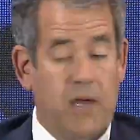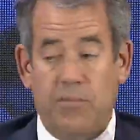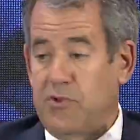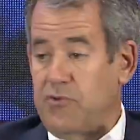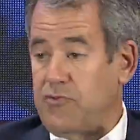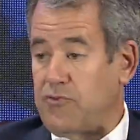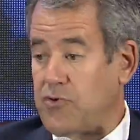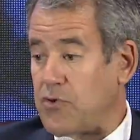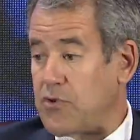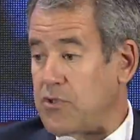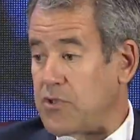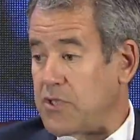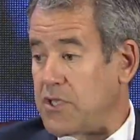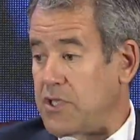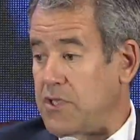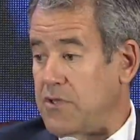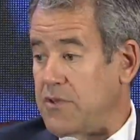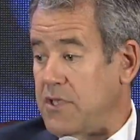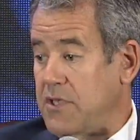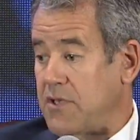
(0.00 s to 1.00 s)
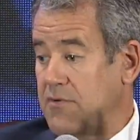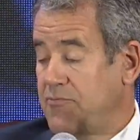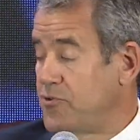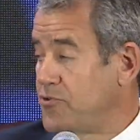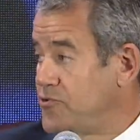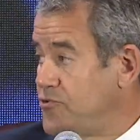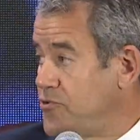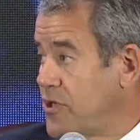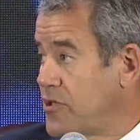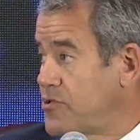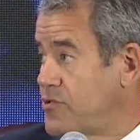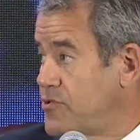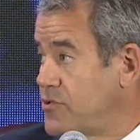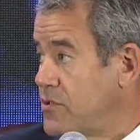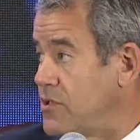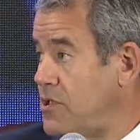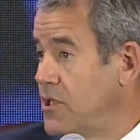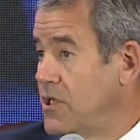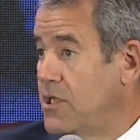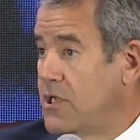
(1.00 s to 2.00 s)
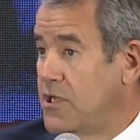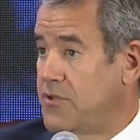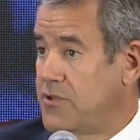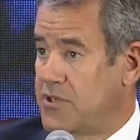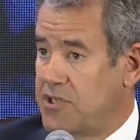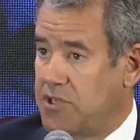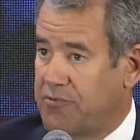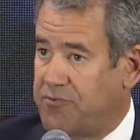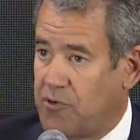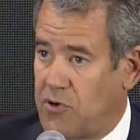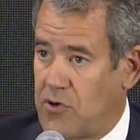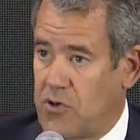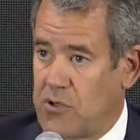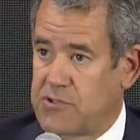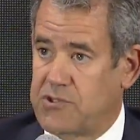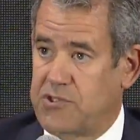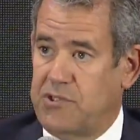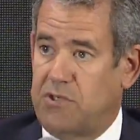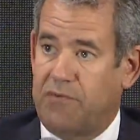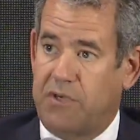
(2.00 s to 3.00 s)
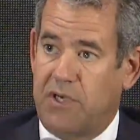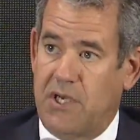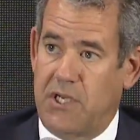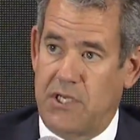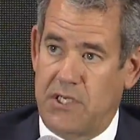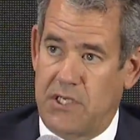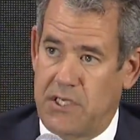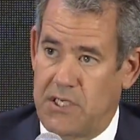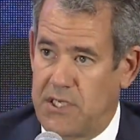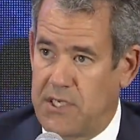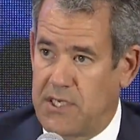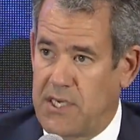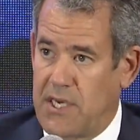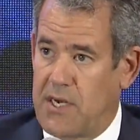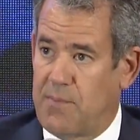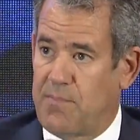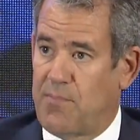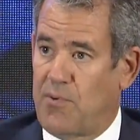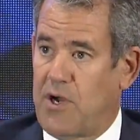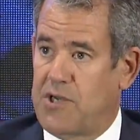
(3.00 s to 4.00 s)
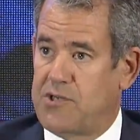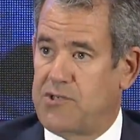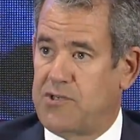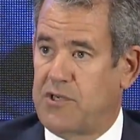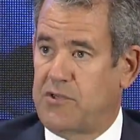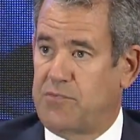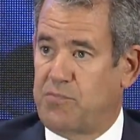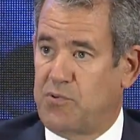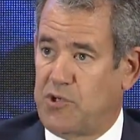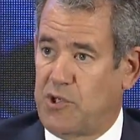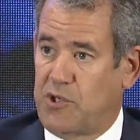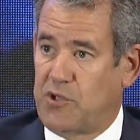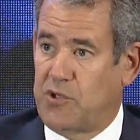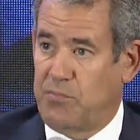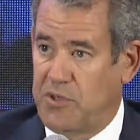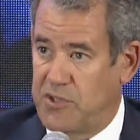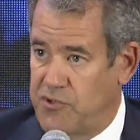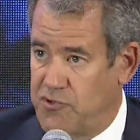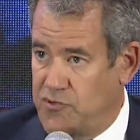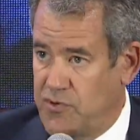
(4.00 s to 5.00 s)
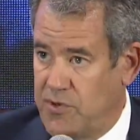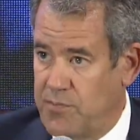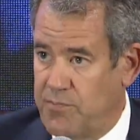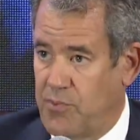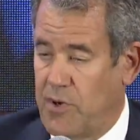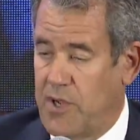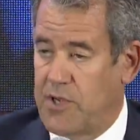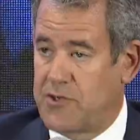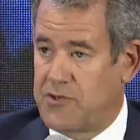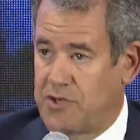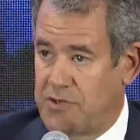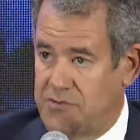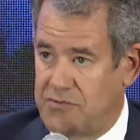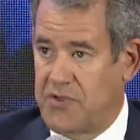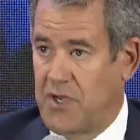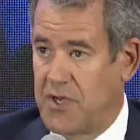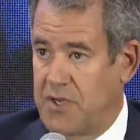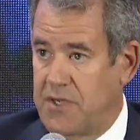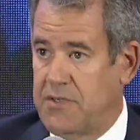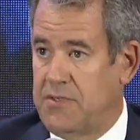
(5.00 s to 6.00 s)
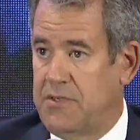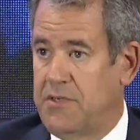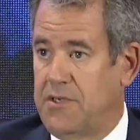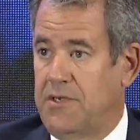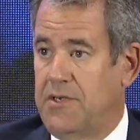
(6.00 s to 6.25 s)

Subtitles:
but certainly the infrastructure and the difficulty of getting any kind of projects, particularly midstream projects, done